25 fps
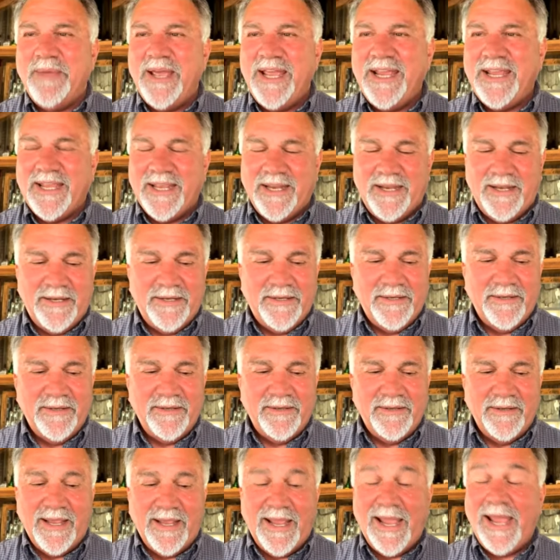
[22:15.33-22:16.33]
make it.
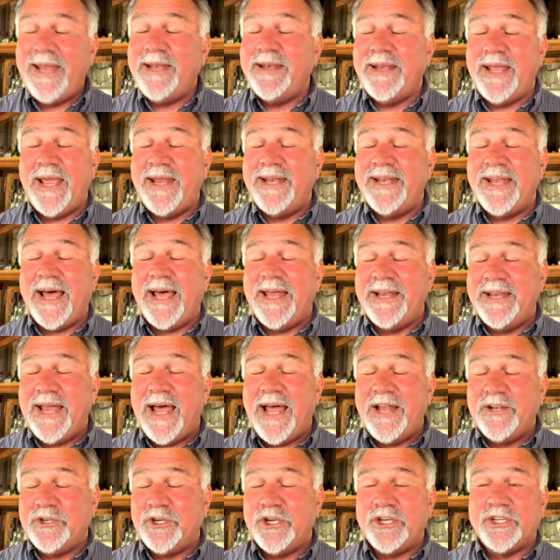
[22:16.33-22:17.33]
And, and not,
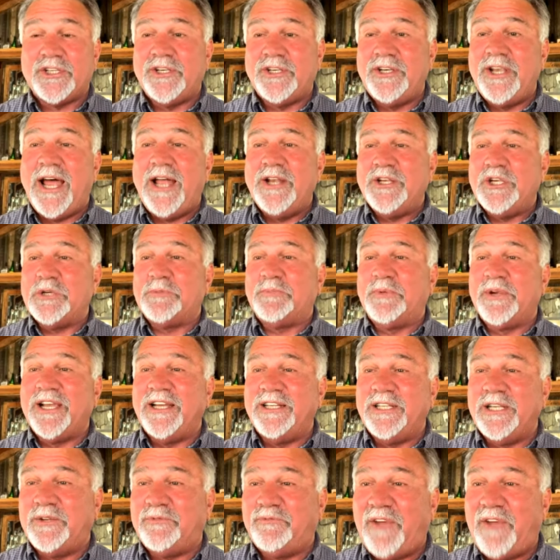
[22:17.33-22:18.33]
not, just not just
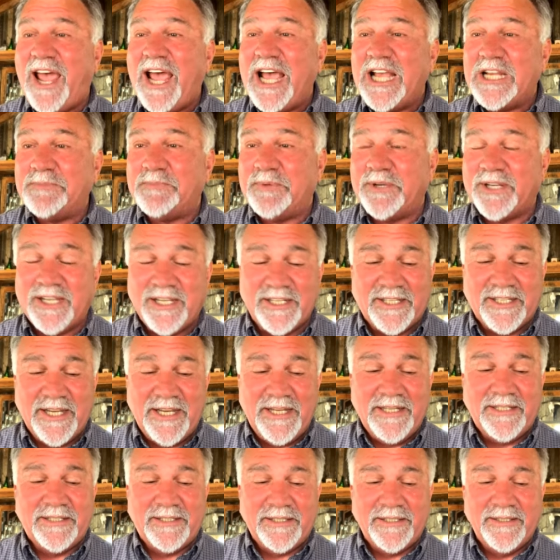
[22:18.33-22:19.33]
because he's fast, because
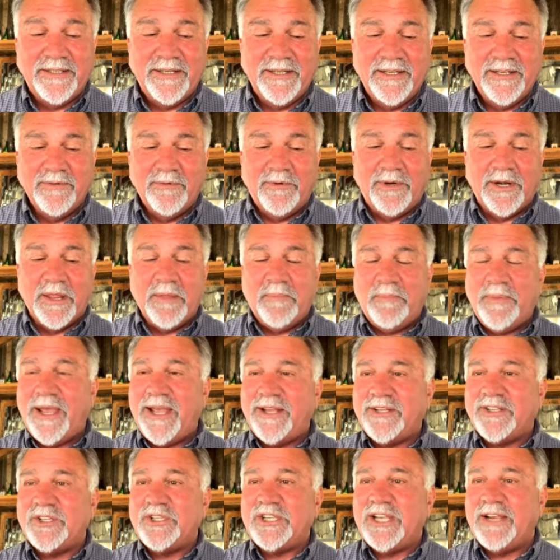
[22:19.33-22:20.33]
he's one of the
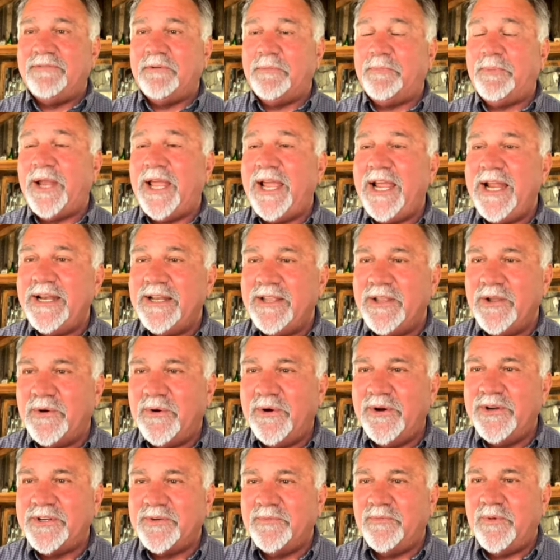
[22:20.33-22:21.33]
best that's ever played in the
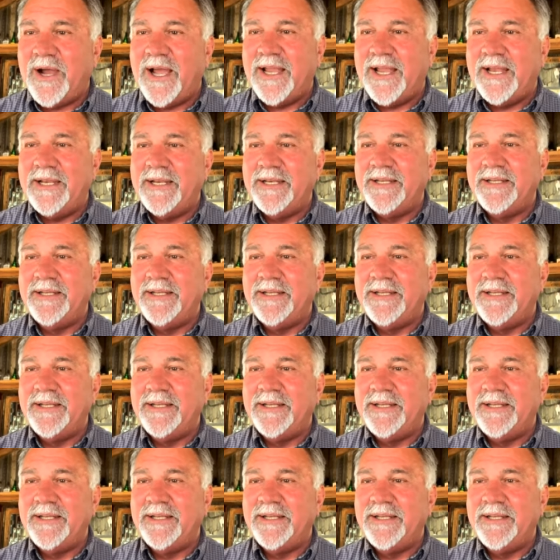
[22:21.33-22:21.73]
orange and white.